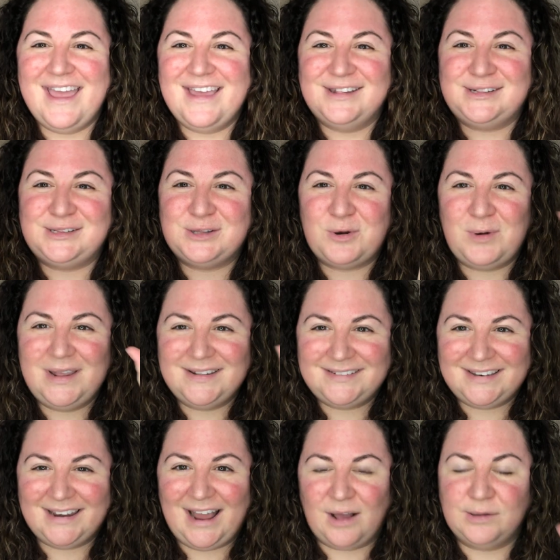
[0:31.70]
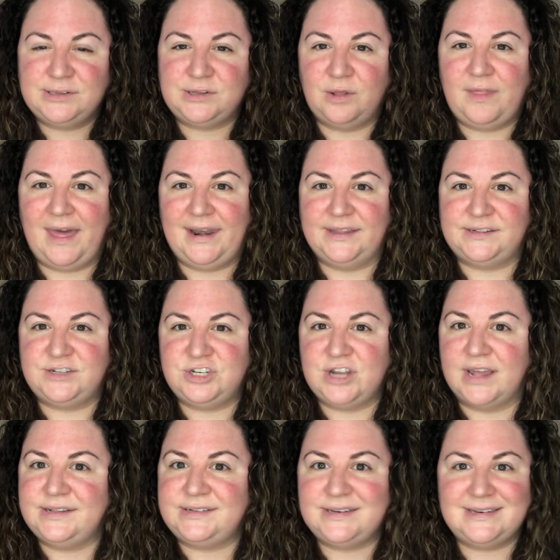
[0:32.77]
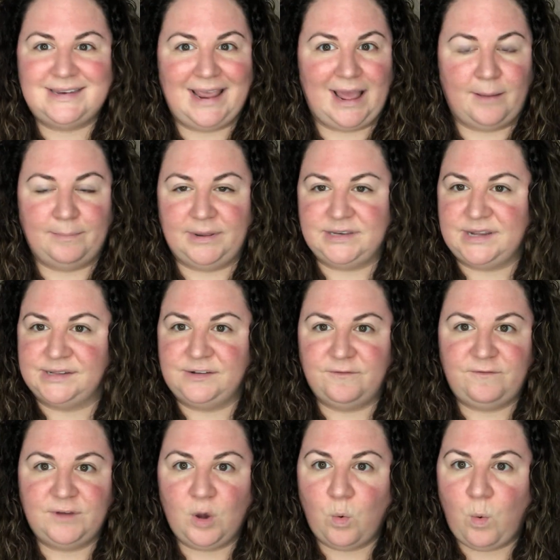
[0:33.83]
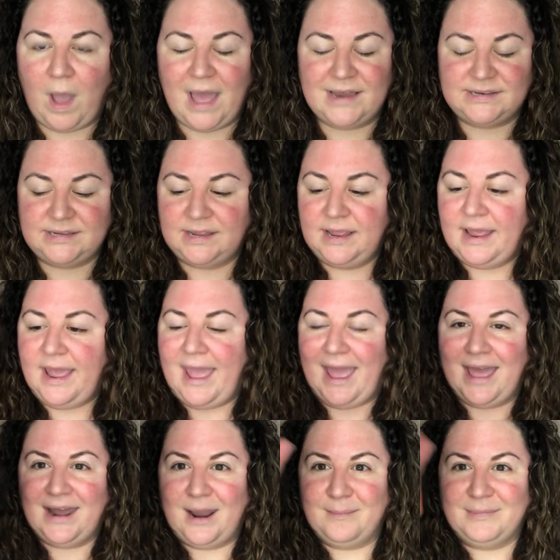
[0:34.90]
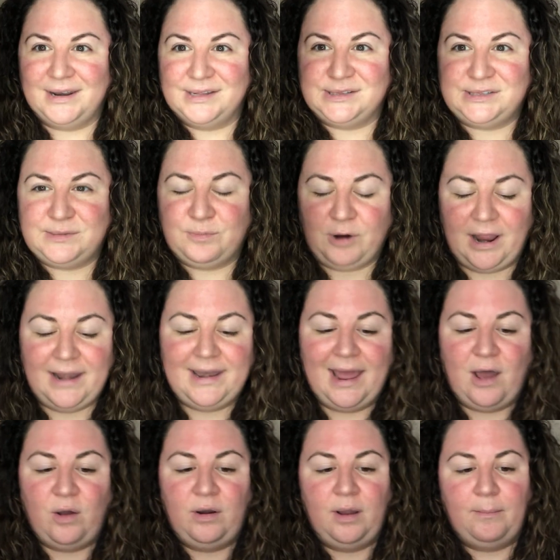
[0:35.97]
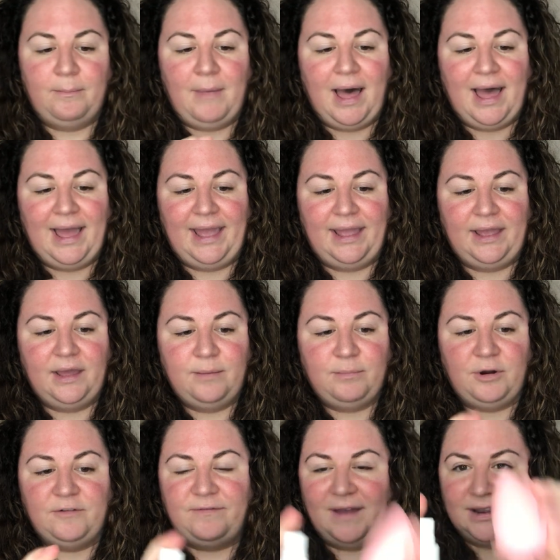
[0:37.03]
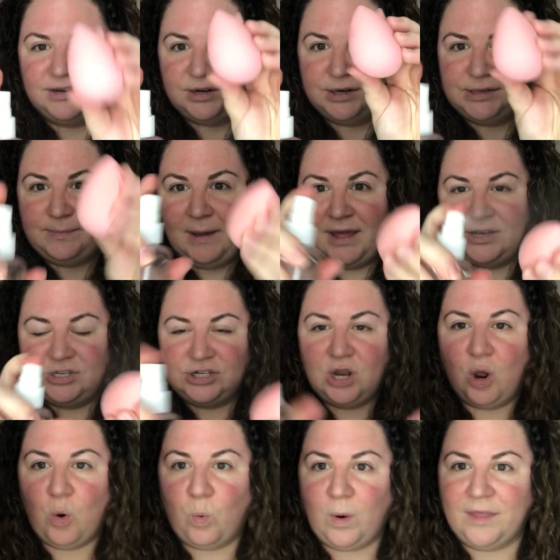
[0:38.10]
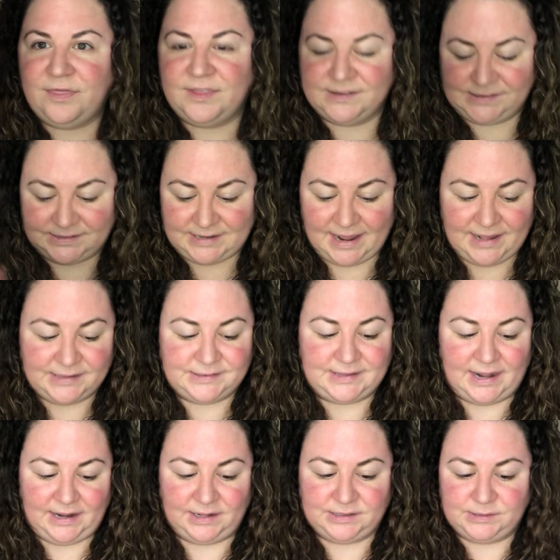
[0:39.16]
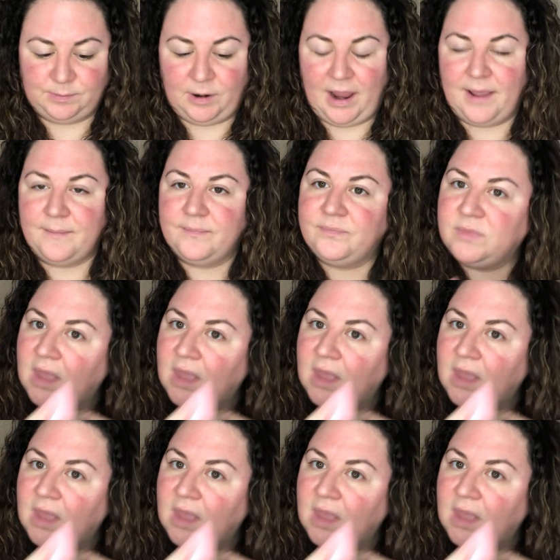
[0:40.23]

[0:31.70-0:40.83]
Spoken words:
Squeezed it out so that it's just damp. It doesn't feel wet. And I'm going to spray down my Perfector sponge with the Stay Setting Spray.